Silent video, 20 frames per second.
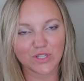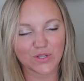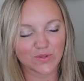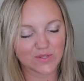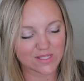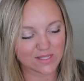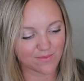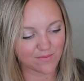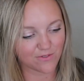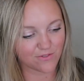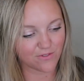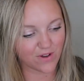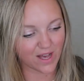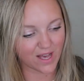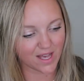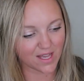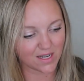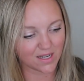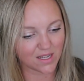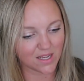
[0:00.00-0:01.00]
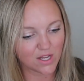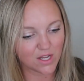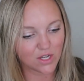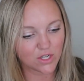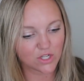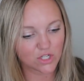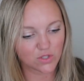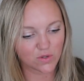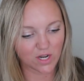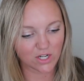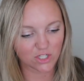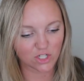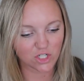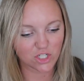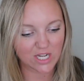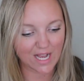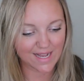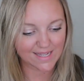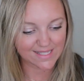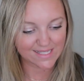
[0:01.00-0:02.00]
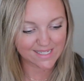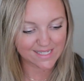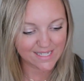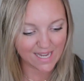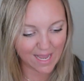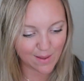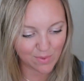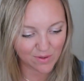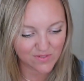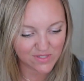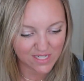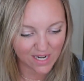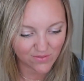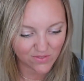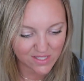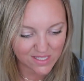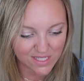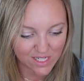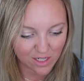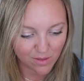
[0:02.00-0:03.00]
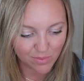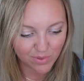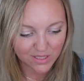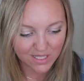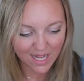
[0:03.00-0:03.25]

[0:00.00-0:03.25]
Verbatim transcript: do some fun treasure chest type of stuff this year.